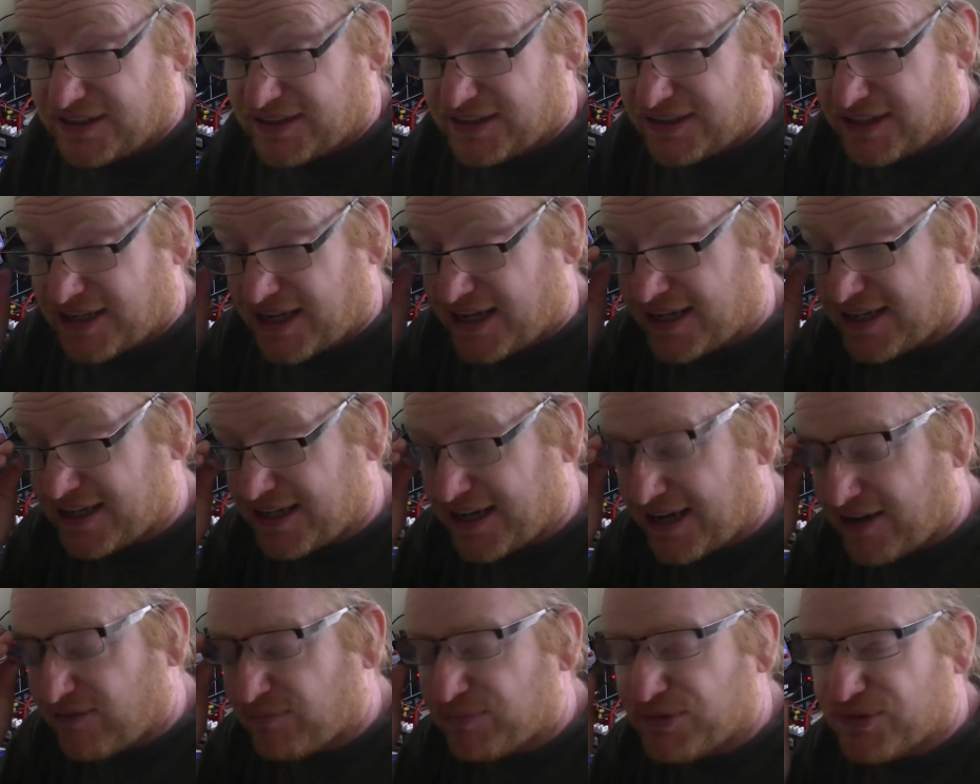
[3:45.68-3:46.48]
and an
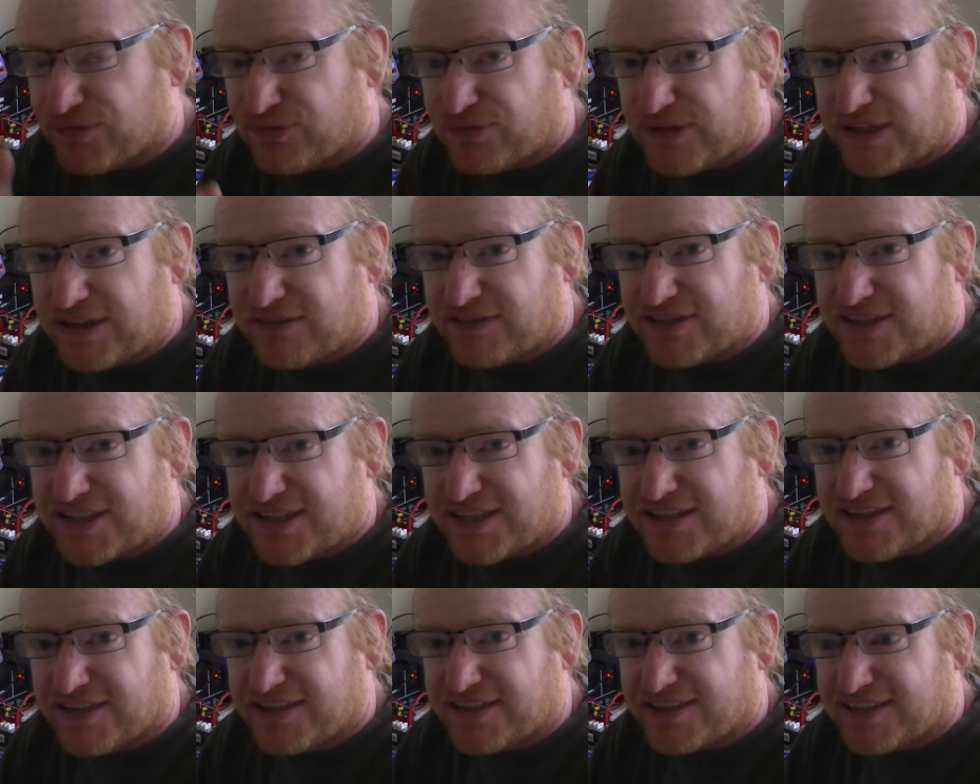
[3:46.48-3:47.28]
output frequency
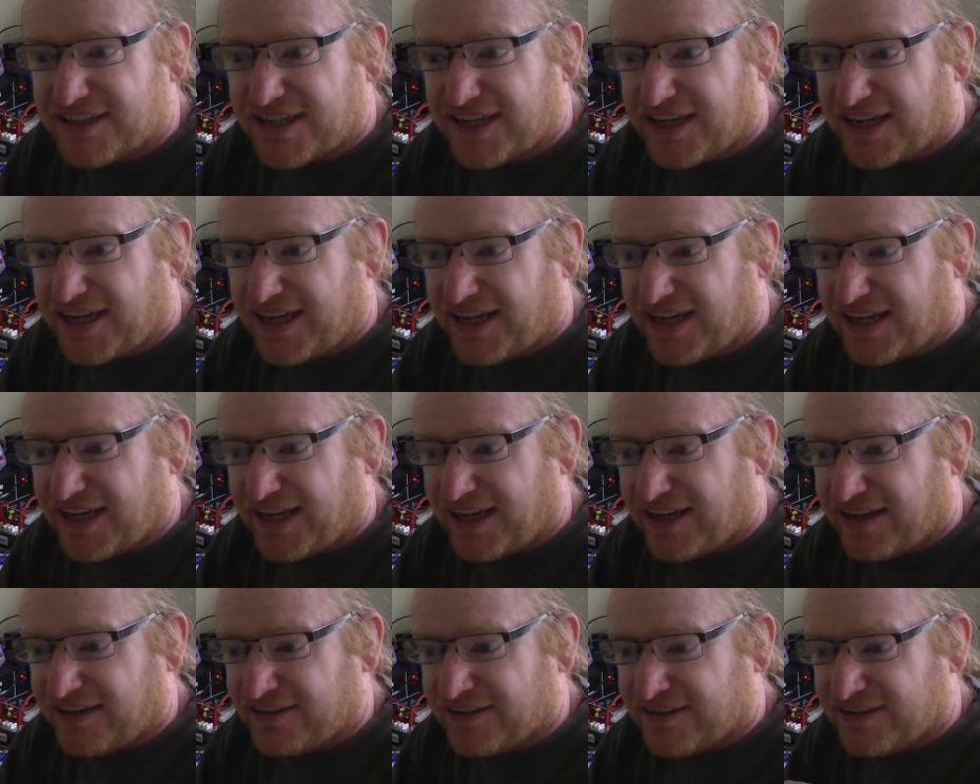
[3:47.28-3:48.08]
that
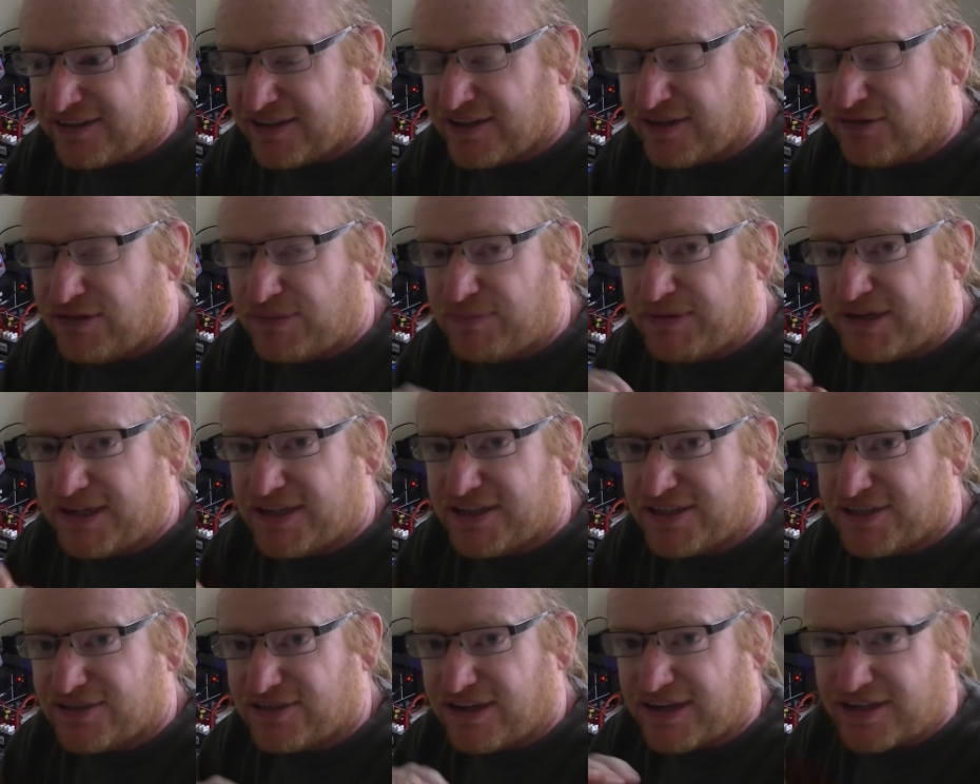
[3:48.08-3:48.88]
the
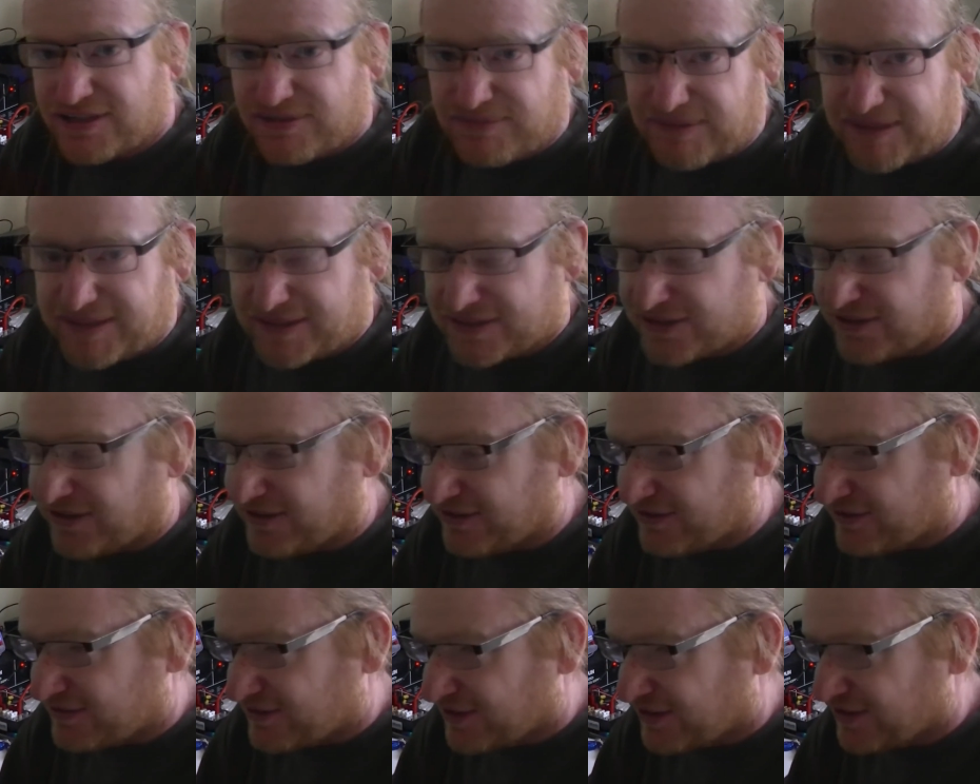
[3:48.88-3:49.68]
repeater transmits
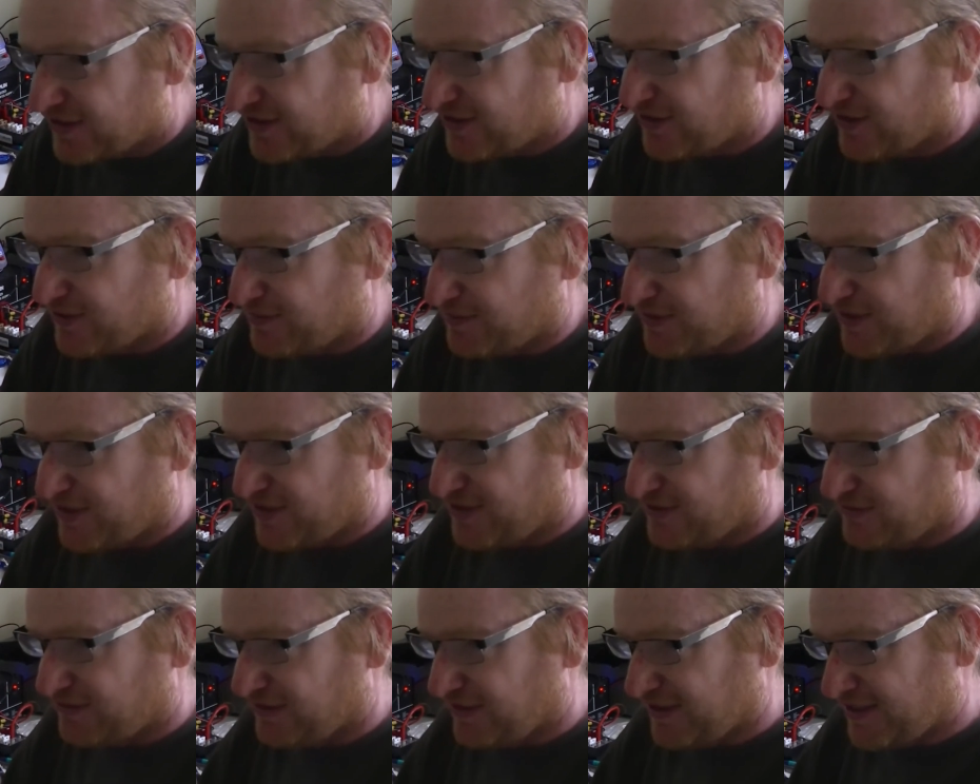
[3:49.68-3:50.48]
on that the other
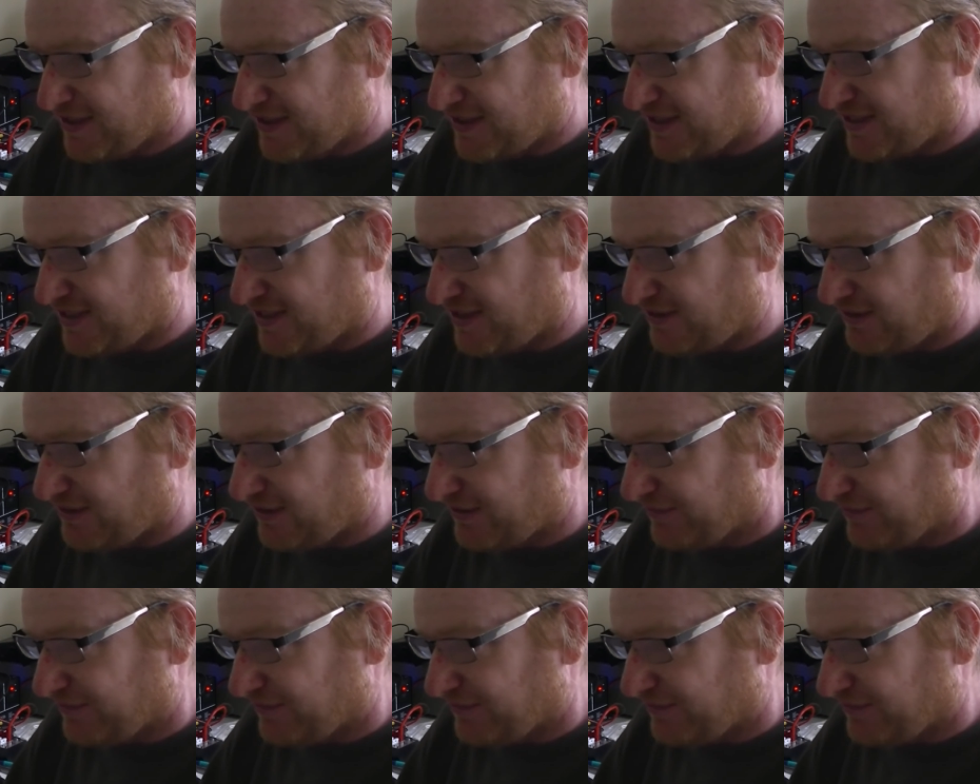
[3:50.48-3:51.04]
person will listen to.